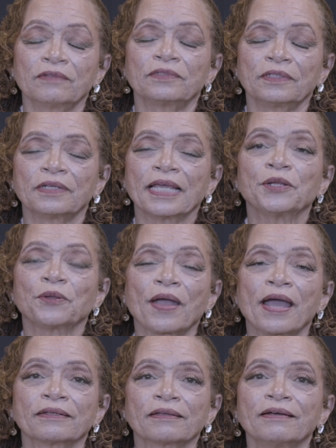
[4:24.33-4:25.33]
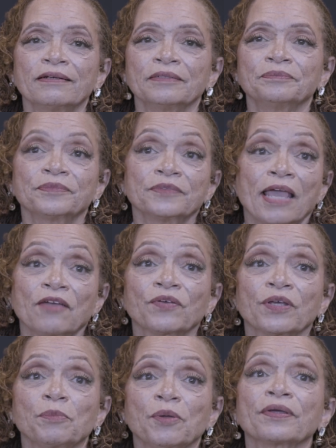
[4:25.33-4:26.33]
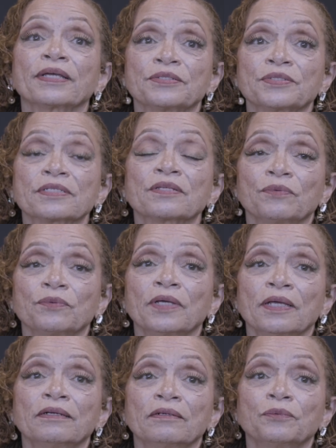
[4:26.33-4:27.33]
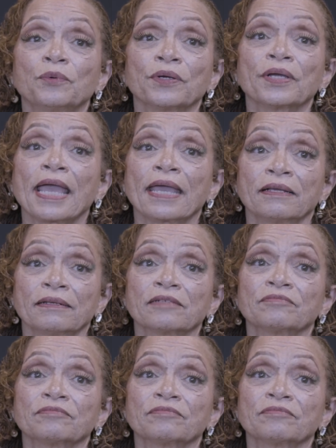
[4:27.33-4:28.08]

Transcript: later on African Americans were hanged.